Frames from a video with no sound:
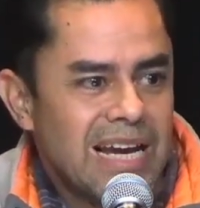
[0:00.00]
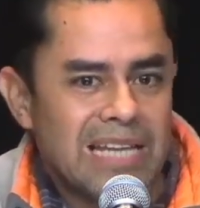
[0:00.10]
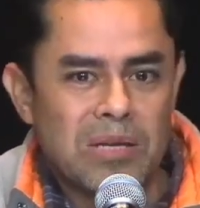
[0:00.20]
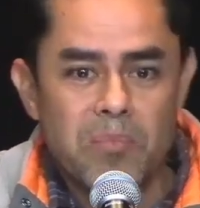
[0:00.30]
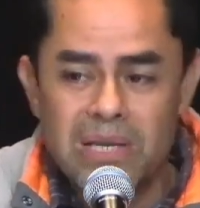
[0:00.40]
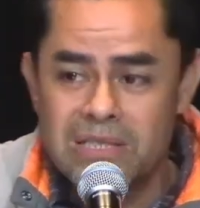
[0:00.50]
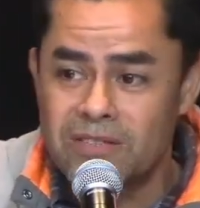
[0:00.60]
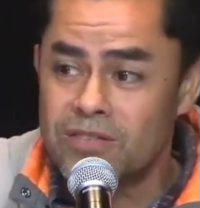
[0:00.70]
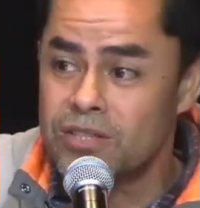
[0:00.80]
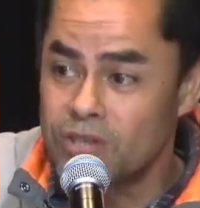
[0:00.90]
in the midst
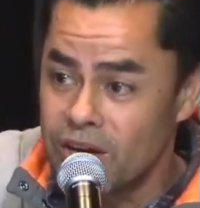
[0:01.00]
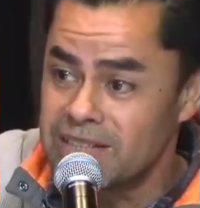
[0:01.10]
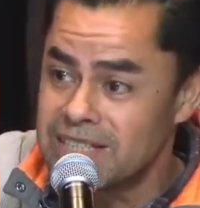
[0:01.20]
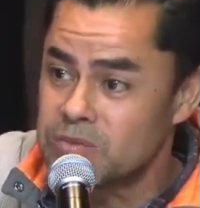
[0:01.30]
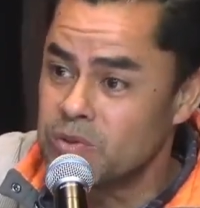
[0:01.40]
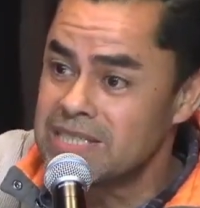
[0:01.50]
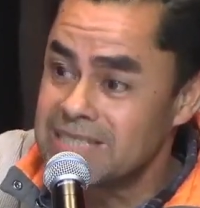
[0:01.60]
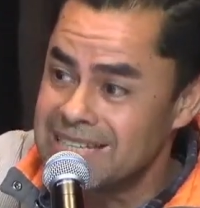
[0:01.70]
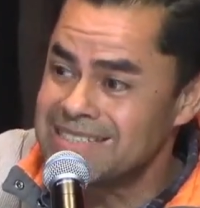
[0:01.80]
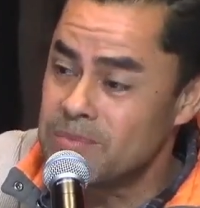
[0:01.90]
of the darkness when he
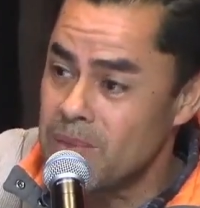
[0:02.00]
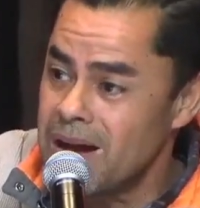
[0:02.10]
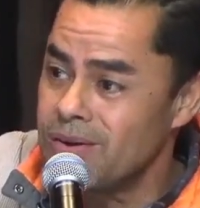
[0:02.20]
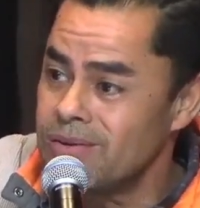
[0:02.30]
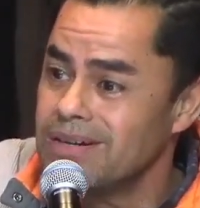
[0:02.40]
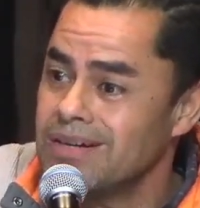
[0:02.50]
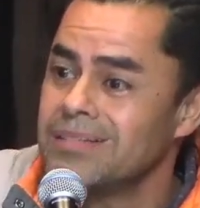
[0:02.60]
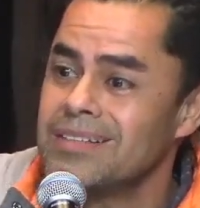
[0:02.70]
sends them out